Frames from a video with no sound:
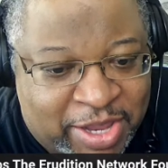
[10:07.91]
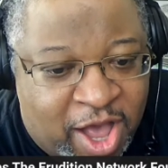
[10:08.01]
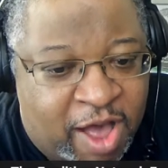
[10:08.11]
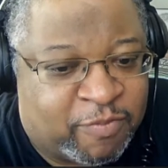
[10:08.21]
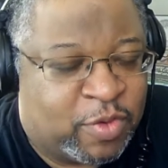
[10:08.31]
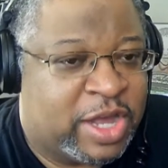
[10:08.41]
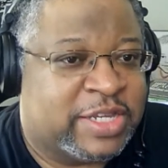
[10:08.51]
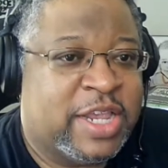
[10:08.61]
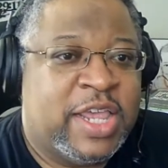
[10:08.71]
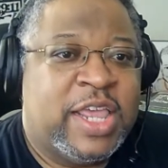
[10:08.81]
me off
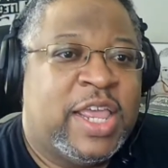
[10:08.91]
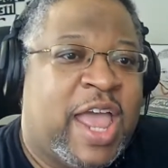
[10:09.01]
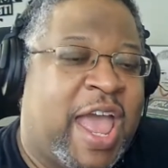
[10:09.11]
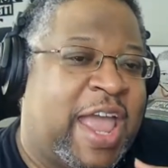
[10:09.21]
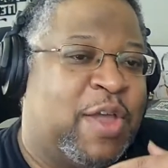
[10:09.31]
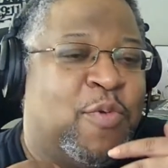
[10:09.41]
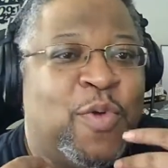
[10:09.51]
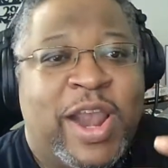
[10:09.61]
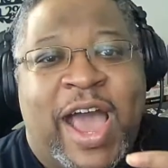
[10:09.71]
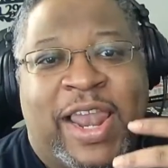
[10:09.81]
was, hey,
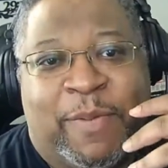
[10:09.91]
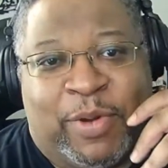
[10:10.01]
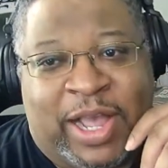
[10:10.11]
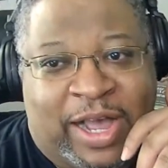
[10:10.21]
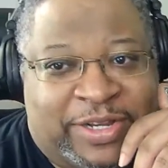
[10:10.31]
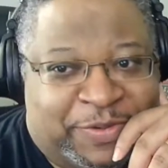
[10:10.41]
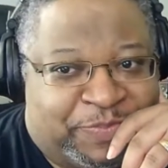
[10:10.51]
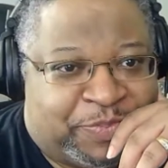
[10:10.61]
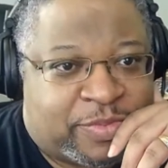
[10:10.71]
we're not leprechauns.